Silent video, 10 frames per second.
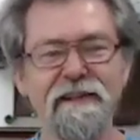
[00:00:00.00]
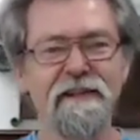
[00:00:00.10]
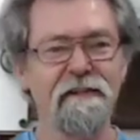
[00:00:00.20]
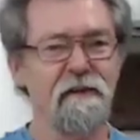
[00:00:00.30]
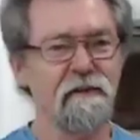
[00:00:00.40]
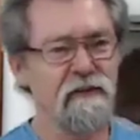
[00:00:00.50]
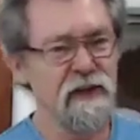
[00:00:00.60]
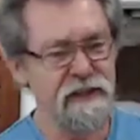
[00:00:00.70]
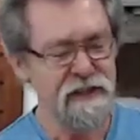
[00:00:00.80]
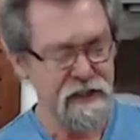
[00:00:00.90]
that
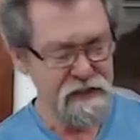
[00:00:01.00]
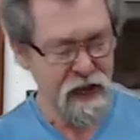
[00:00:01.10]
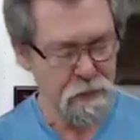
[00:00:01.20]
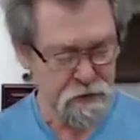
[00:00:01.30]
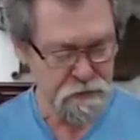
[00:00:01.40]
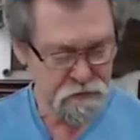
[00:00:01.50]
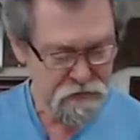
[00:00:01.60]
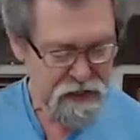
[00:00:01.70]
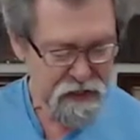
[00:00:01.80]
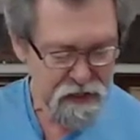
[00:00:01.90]
these things happen.
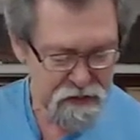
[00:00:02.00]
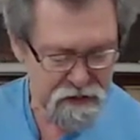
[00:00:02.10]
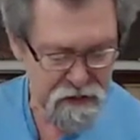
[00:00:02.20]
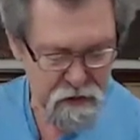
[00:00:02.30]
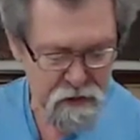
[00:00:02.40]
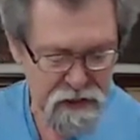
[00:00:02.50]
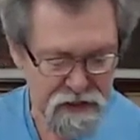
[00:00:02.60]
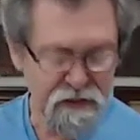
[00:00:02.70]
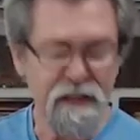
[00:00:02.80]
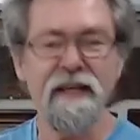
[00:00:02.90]
So
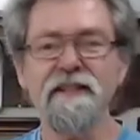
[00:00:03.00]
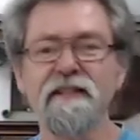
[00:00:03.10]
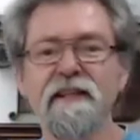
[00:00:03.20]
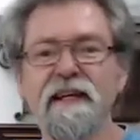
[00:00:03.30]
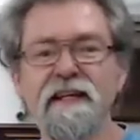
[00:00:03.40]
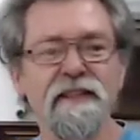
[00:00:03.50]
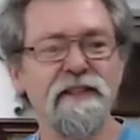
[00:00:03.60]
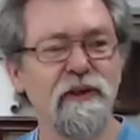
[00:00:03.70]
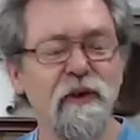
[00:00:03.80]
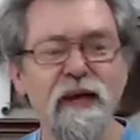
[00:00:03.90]
it, here's, the, here's
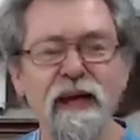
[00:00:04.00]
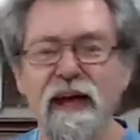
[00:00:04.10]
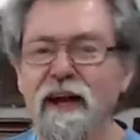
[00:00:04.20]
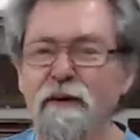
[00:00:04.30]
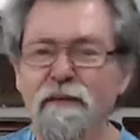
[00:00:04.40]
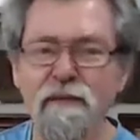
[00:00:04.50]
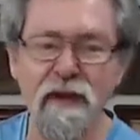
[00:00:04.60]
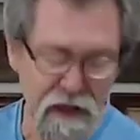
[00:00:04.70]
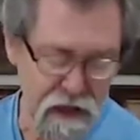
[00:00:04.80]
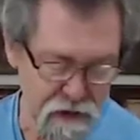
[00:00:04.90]
the story, and I'll
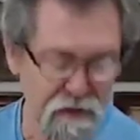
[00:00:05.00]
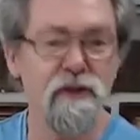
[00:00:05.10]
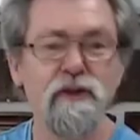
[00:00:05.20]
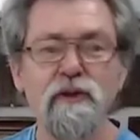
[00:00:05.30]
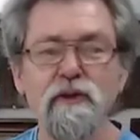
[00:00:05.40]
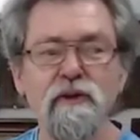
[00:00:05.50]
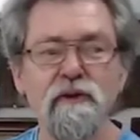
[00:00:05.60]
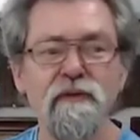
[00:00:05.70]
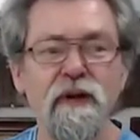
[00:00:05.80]
flick over to the